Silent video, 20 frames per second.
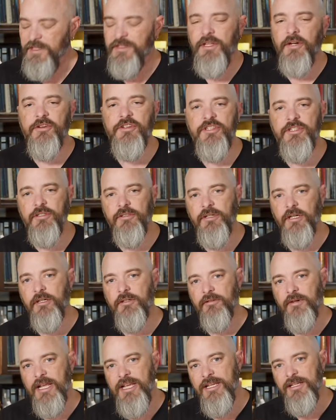there's still a
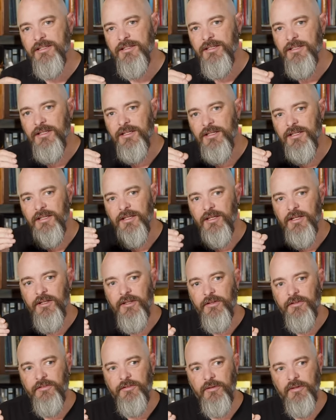grain
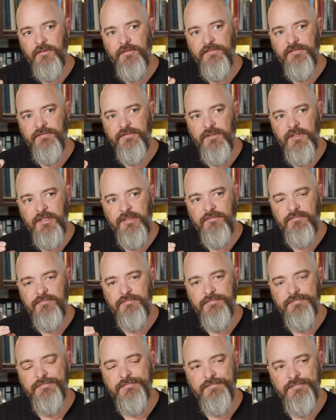sort of
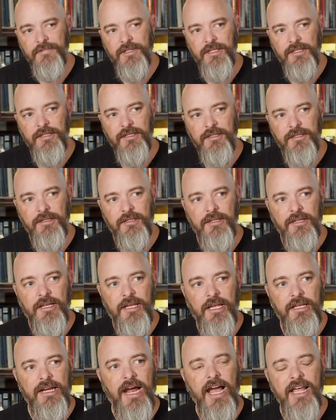
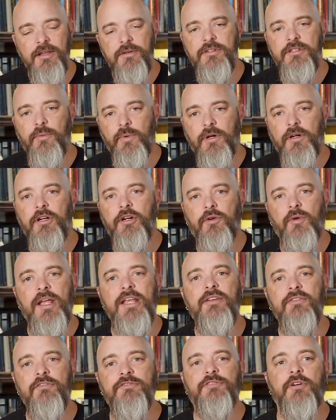and I use the word
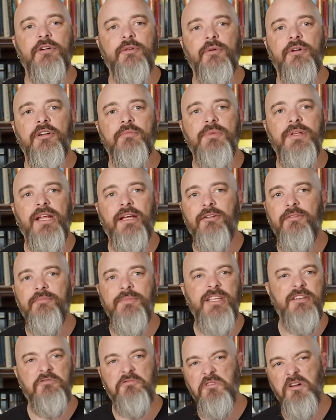grain forward, but I don't
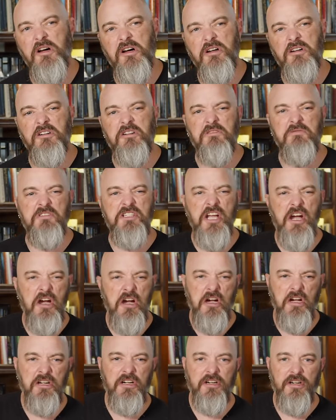mean raw or
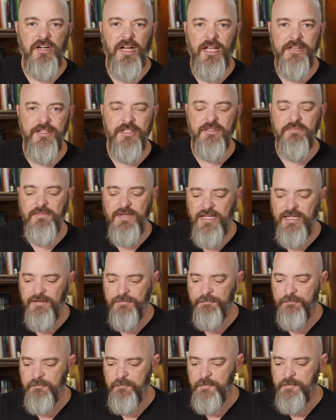young or I just
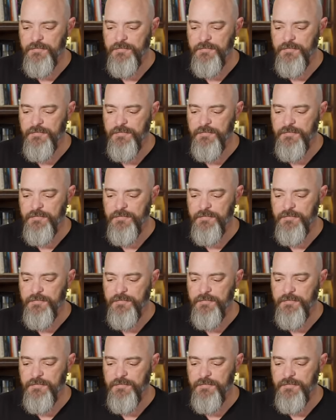mean